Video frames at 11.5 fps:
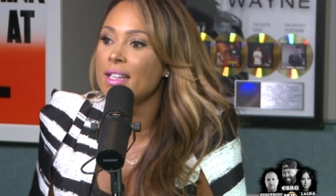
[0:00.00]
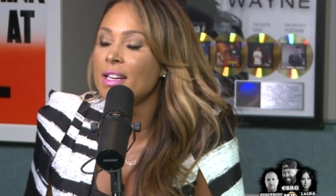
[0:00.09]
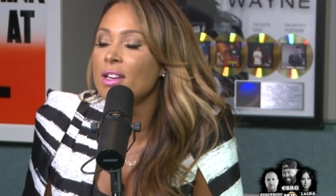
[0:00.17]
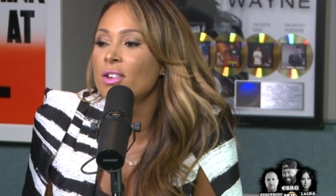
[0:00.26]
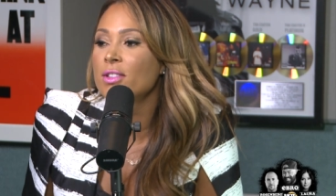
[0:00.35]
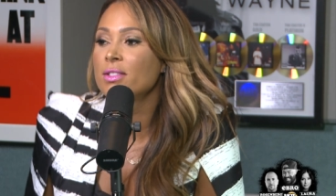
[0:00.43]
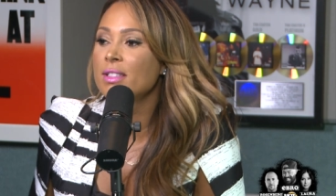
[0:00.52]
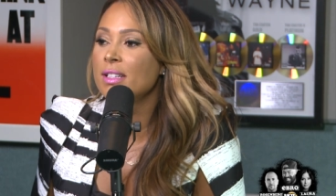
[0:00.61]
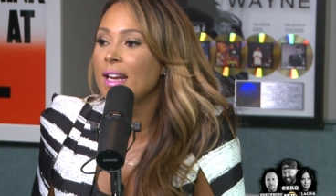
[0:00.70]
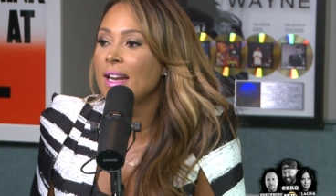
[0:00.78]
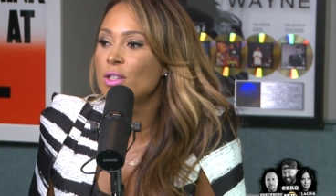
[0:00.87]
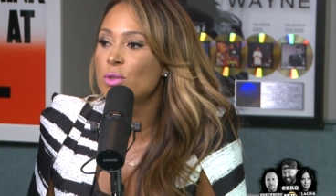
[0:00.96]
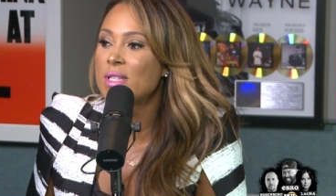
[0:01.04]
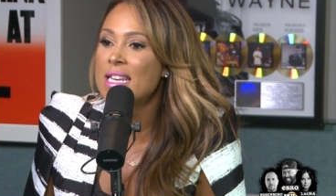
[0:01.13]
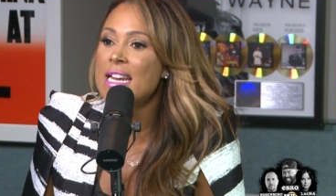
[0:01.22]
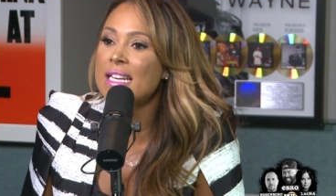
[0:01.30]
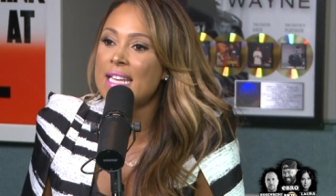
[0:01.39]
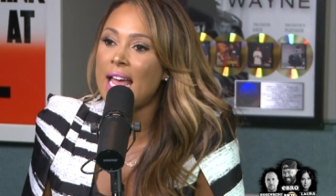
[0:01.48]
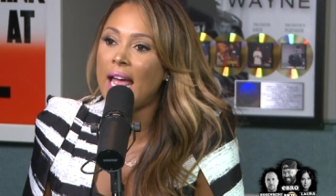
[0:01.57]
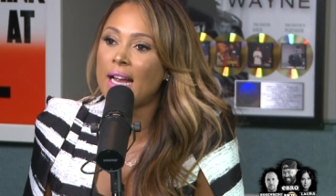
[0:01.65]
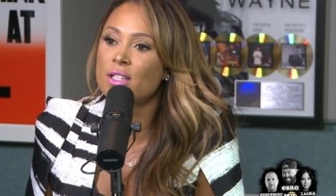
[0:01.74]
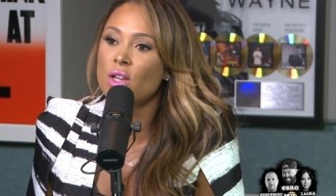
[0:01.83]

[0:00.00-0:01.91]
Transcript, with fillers: you know, you gotta do a sneak attack.